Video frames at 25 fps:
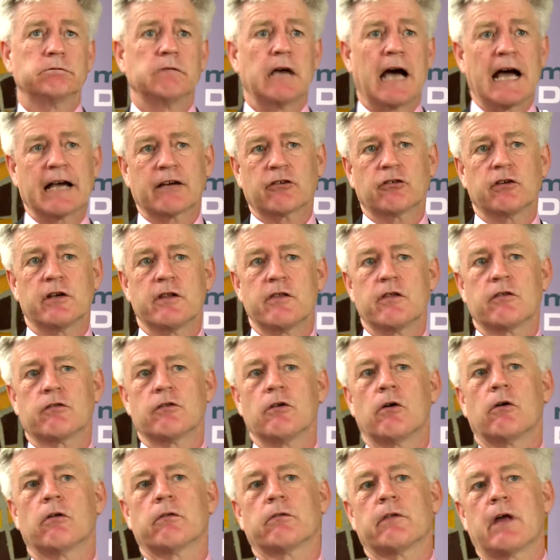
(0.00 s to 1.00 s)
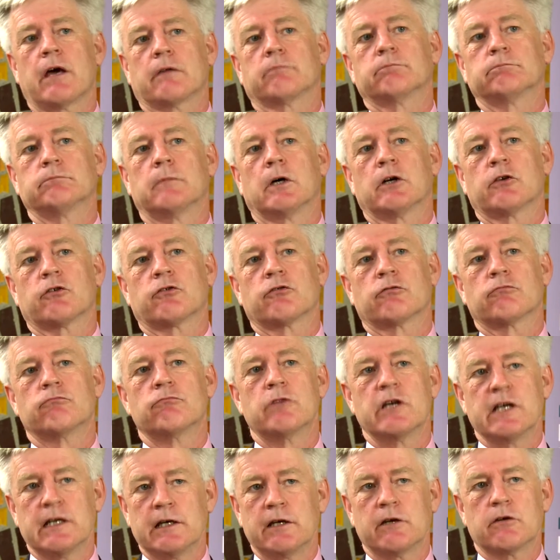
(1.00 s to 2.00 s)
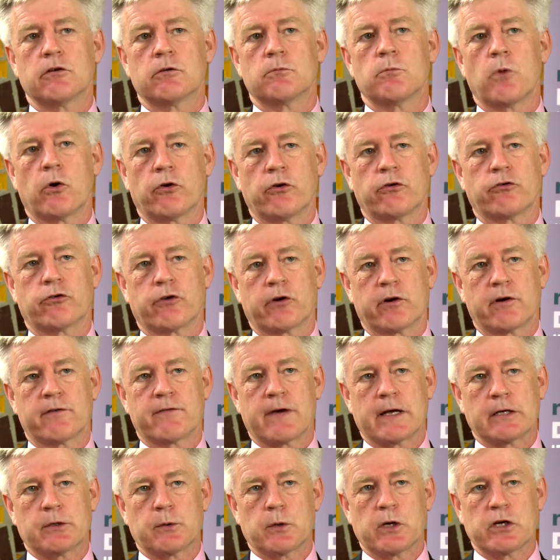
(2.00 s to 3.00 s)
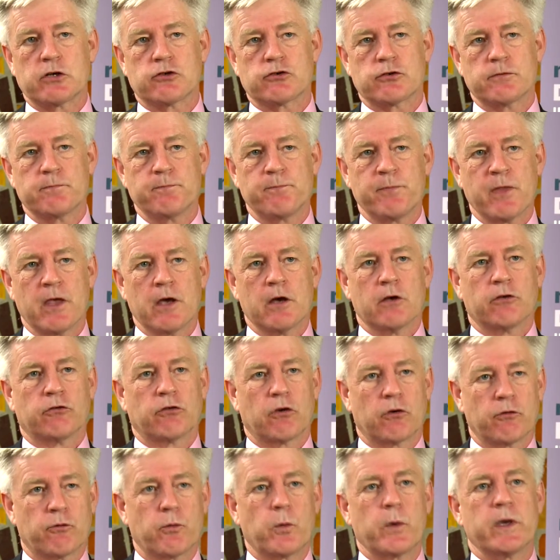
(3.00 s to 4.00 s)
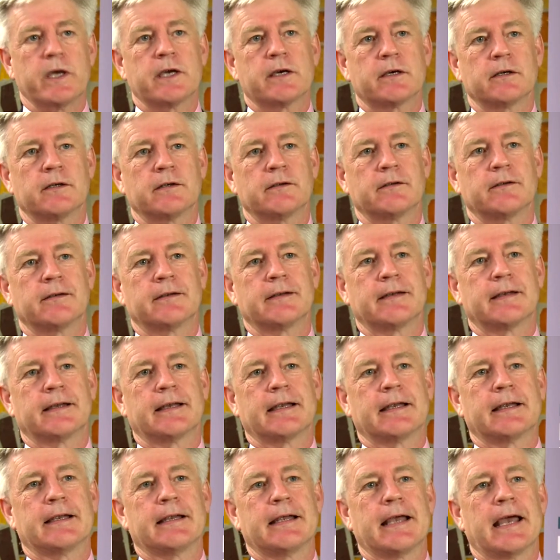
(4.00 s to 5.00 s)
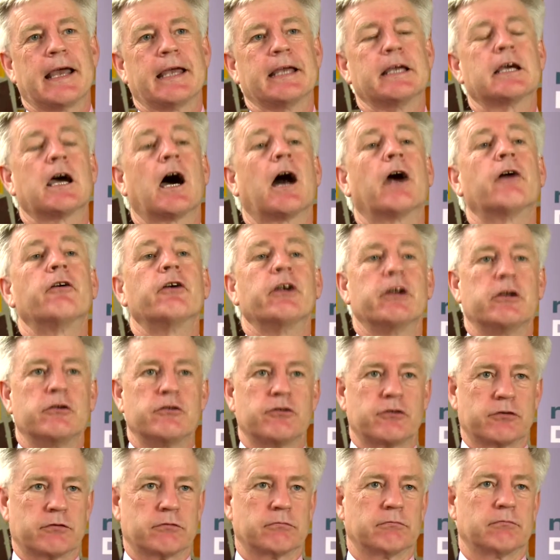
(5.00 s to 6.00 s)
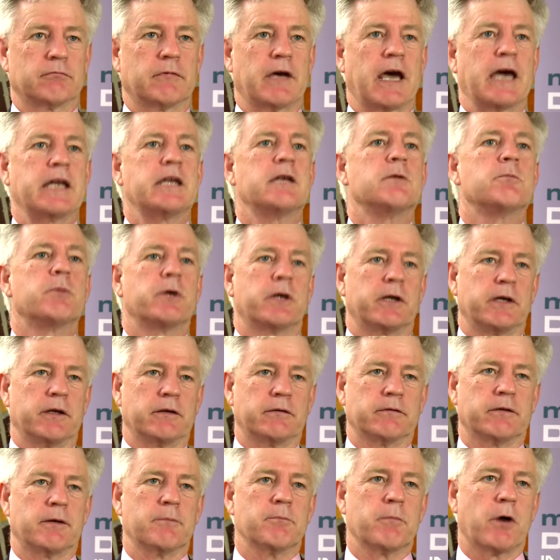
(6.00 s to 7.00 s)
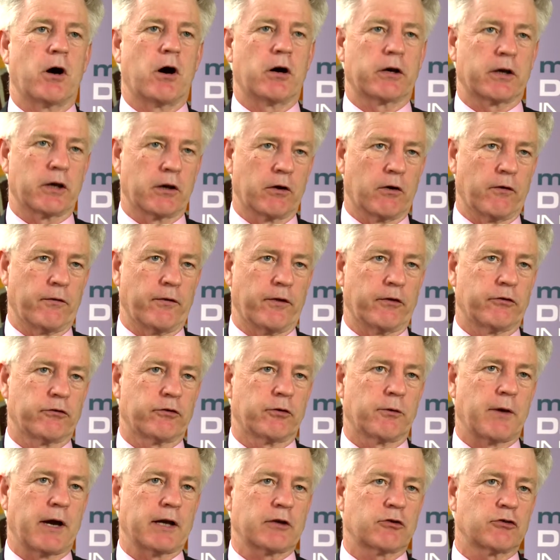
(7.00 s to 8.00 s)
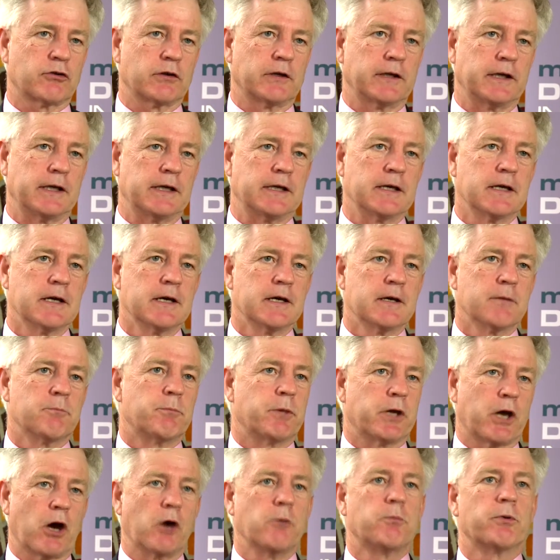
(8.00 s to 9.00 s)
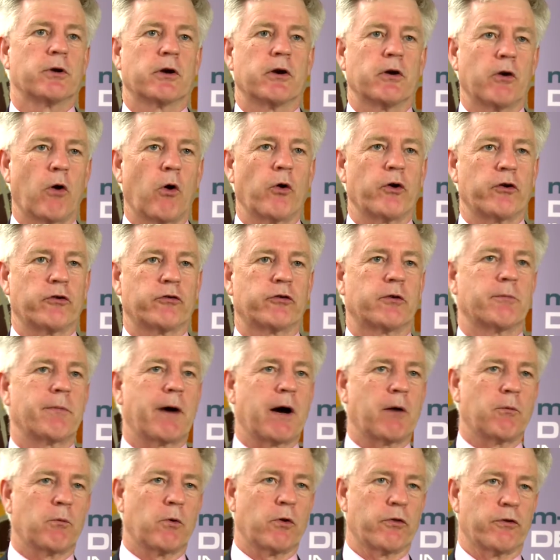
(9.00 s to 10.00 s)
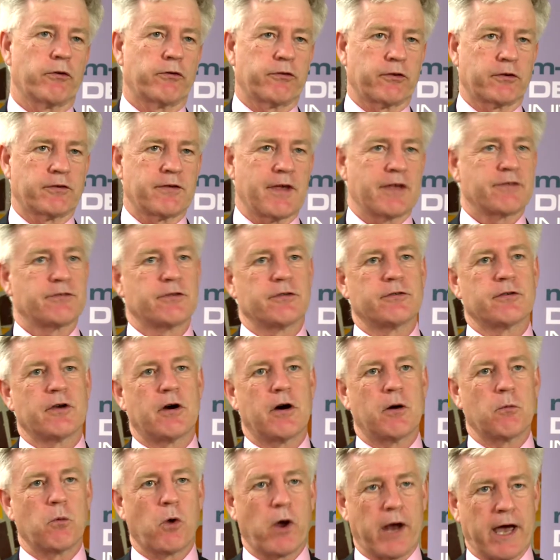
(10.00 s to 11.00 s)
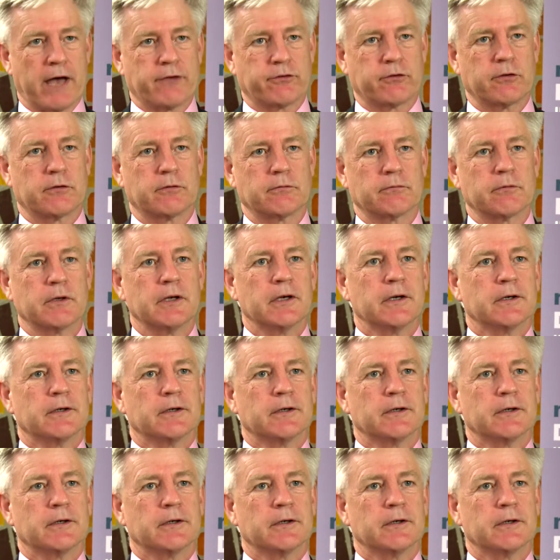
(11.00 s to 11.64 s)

actually there's not that much really good monitoring and evaluation. So if we can encourage anybody embarking on this to actually be open and honest about what the successes are, what hasn't